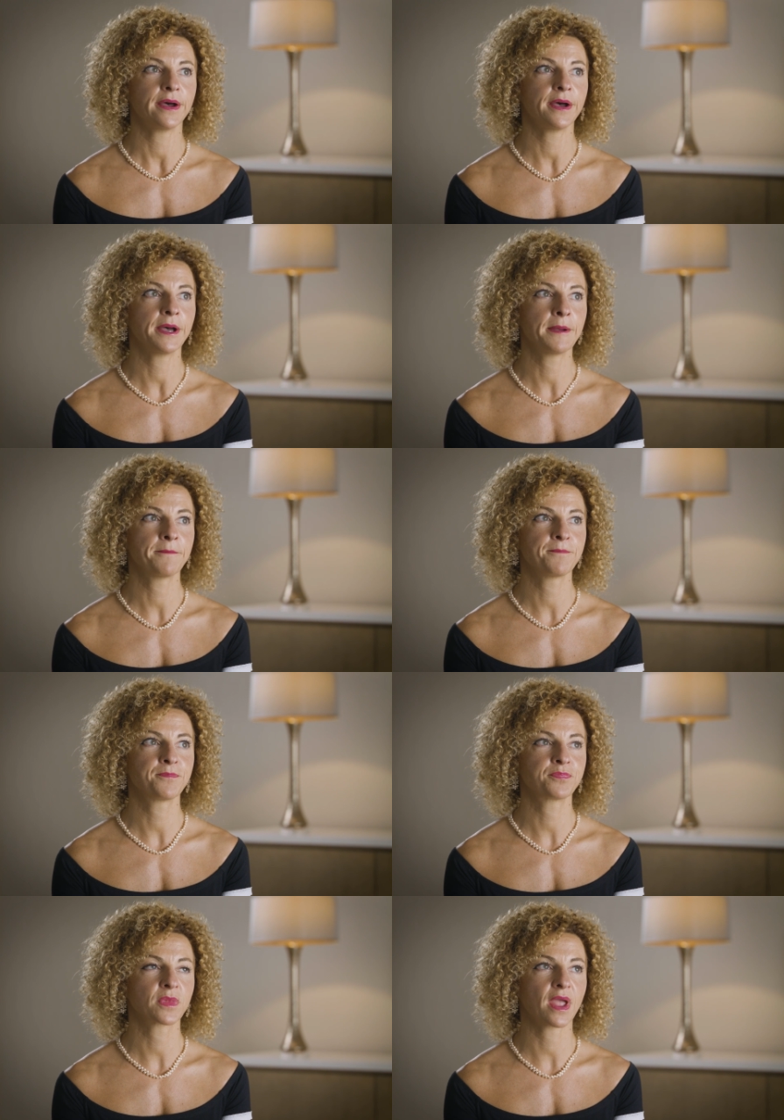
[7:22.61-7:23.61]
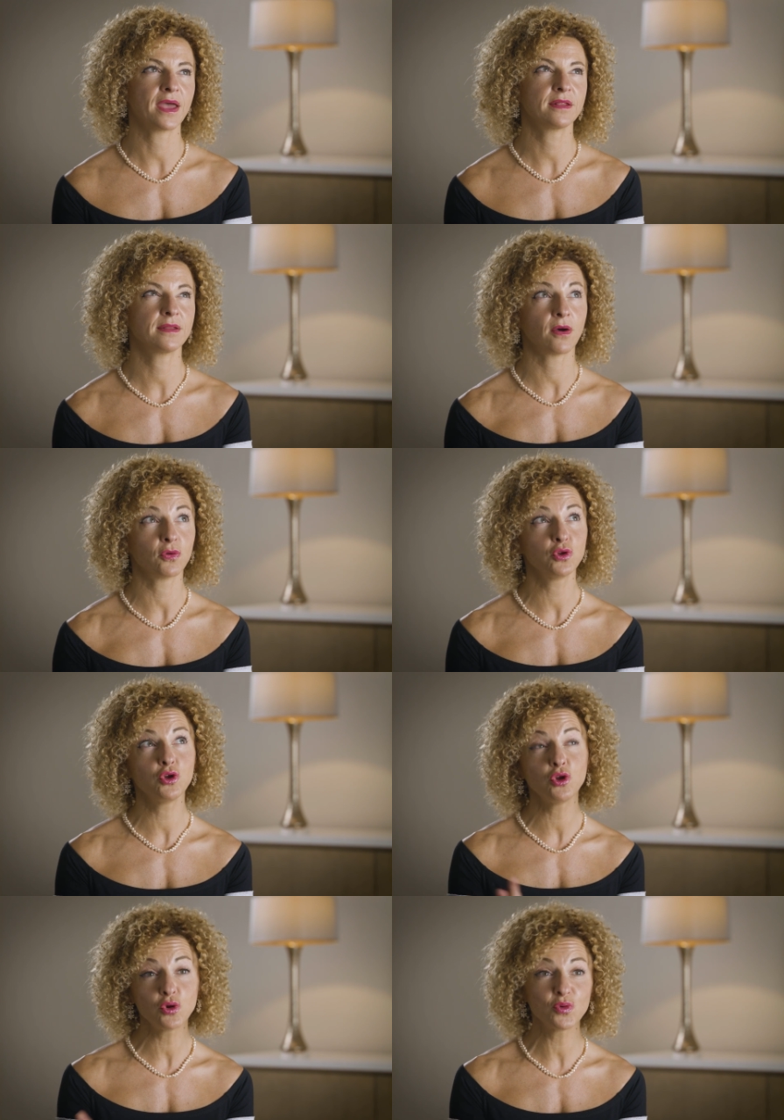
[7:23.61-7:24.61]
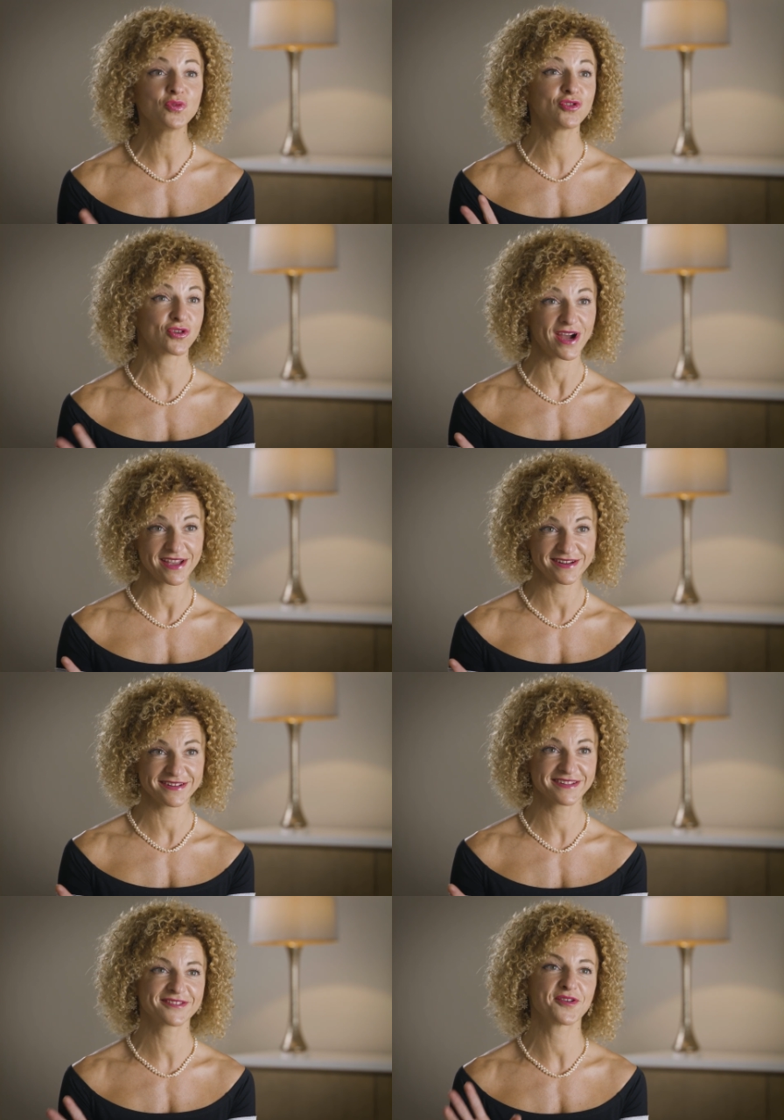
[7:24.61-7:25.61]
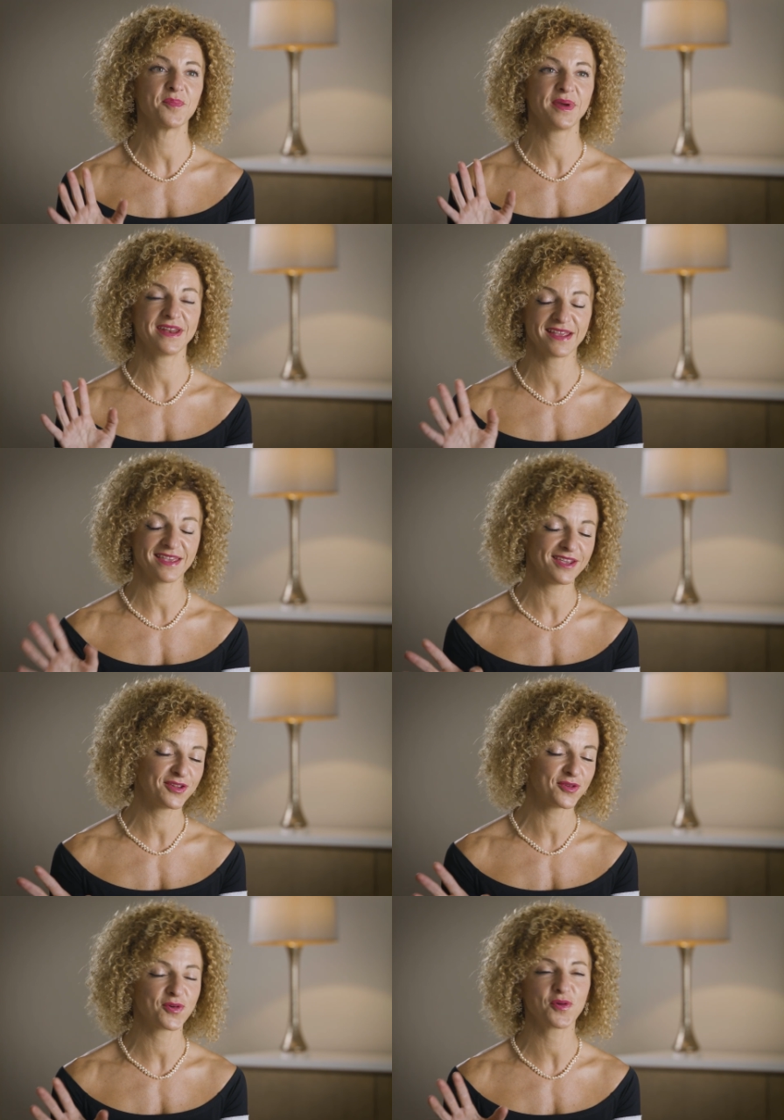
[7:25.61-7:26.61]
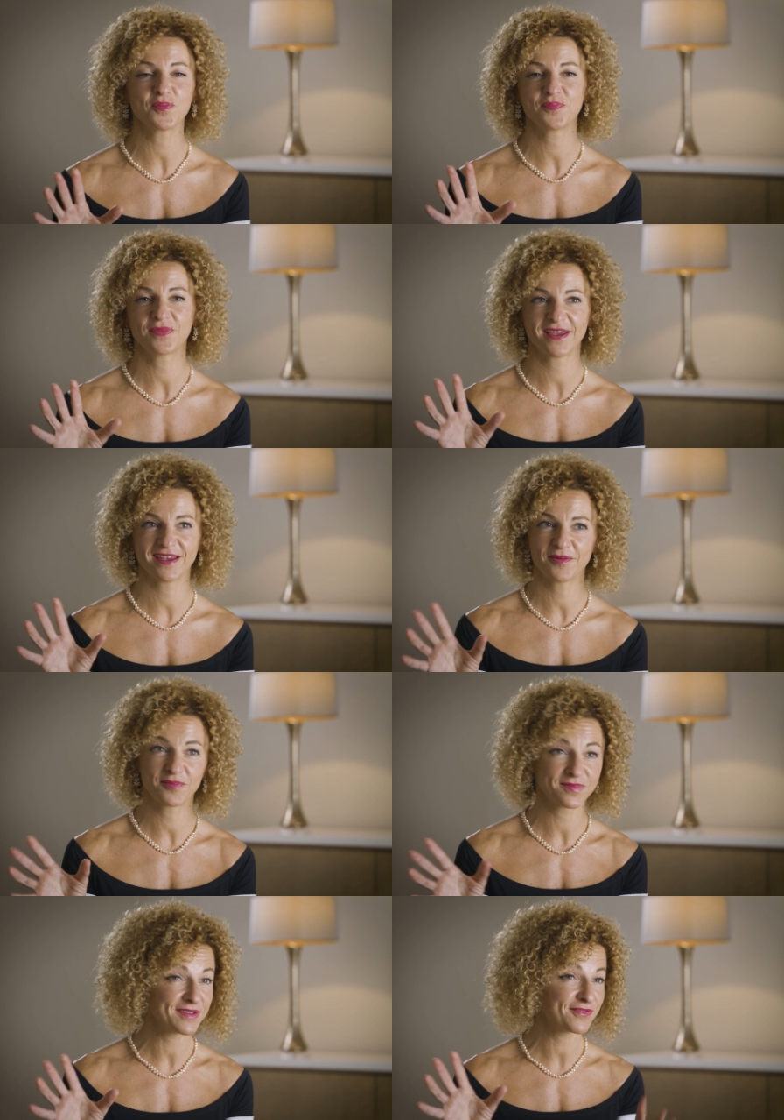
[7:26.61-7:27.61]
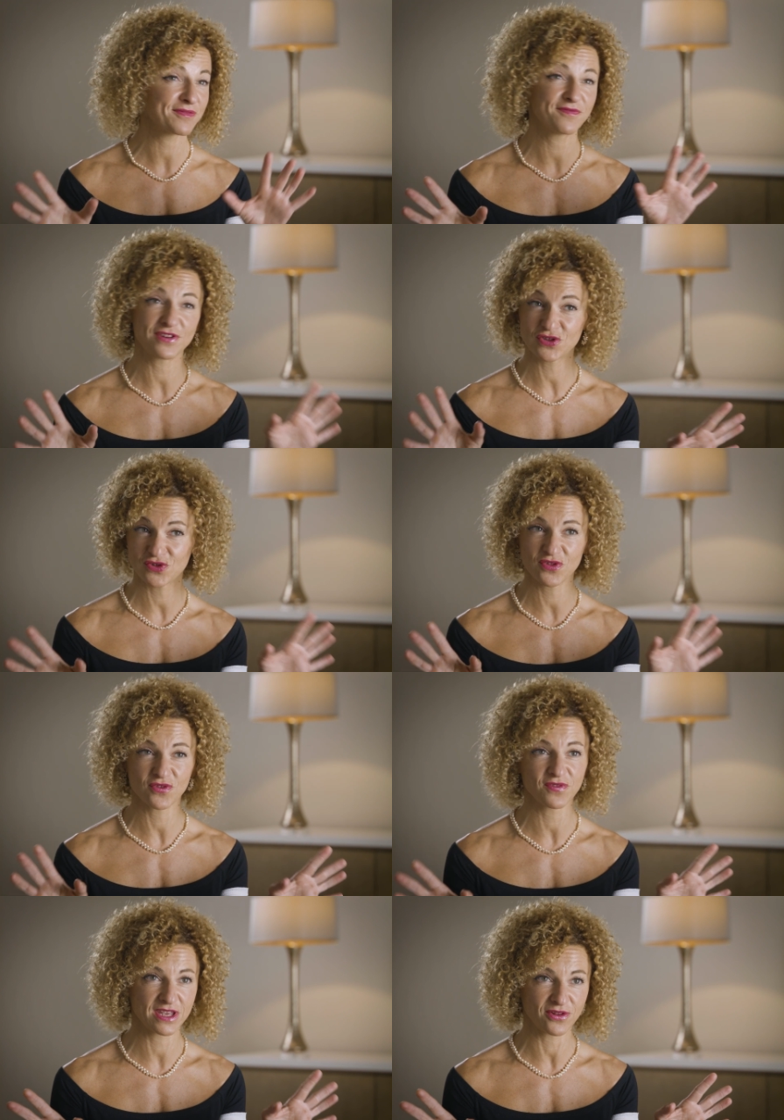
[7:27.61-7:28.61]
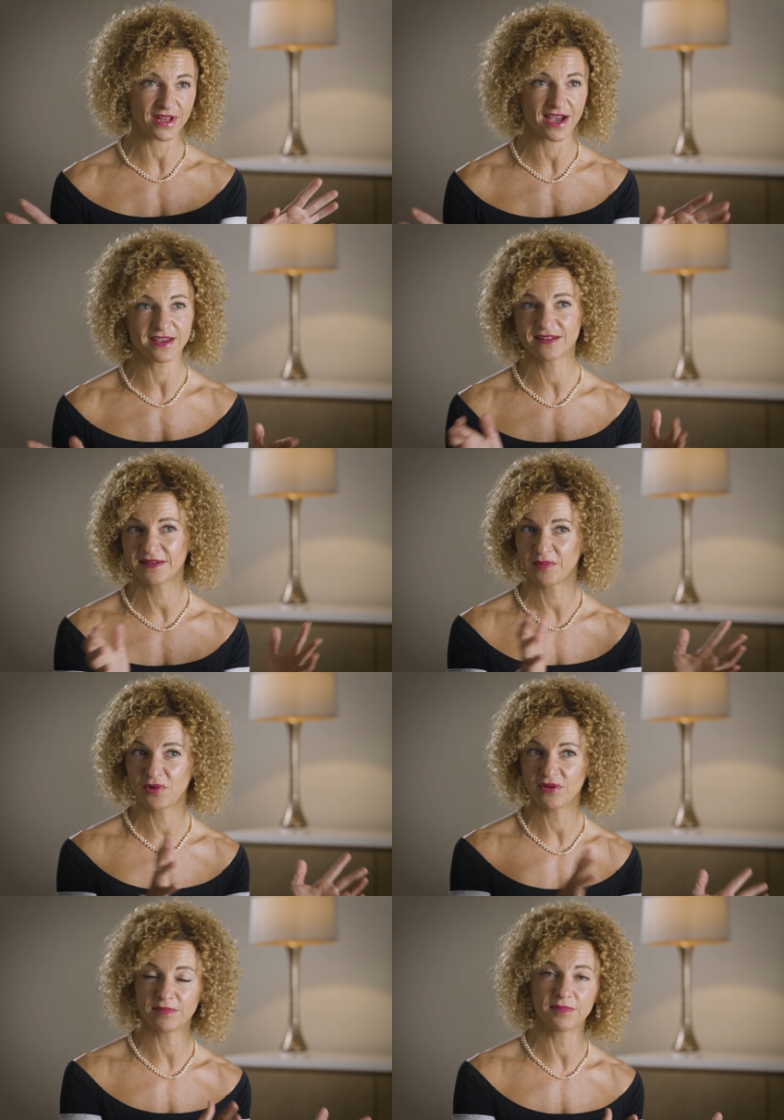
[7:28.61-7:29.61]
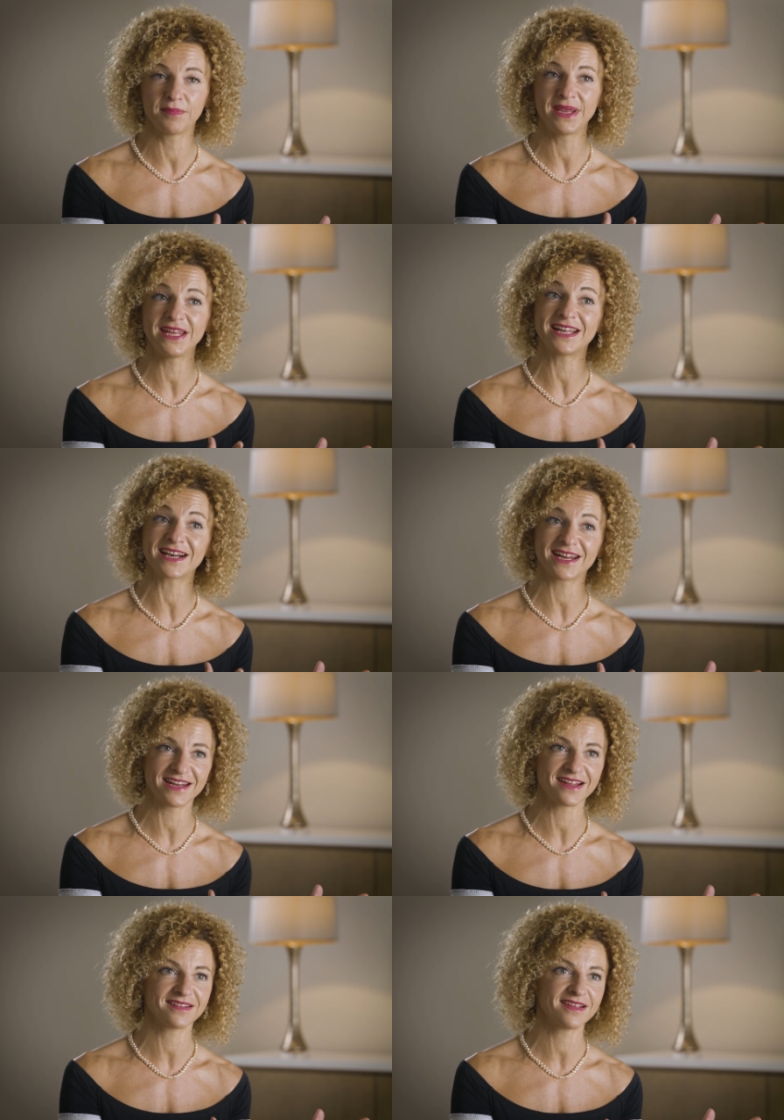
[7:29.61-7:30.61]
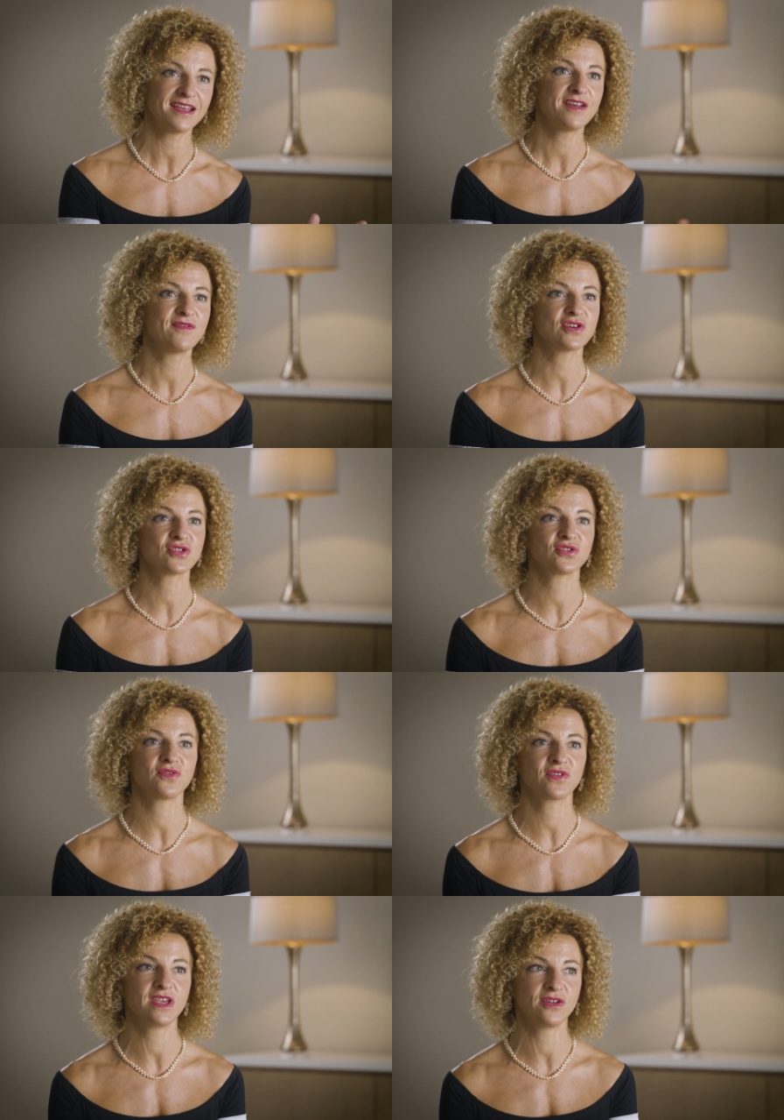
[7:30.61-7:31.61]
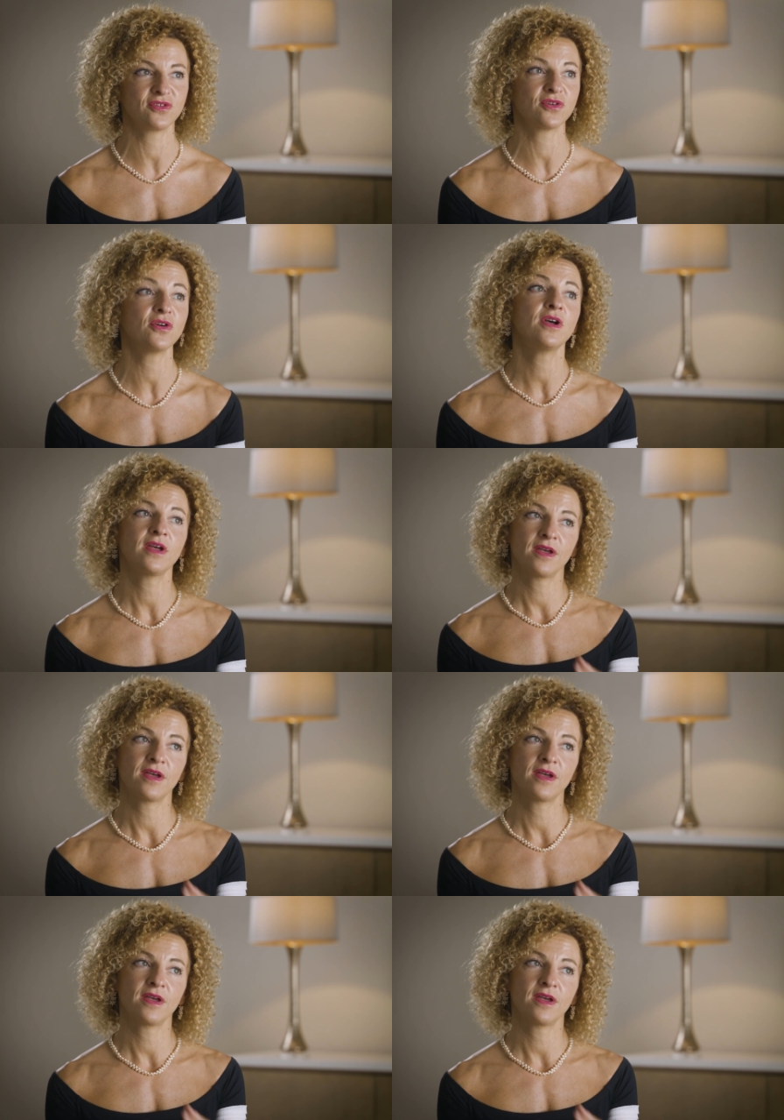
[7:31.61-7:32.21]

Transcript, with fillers: um, and on new trials comparing keto uh, different versions of a keto diet, a Mediterranean version of keto,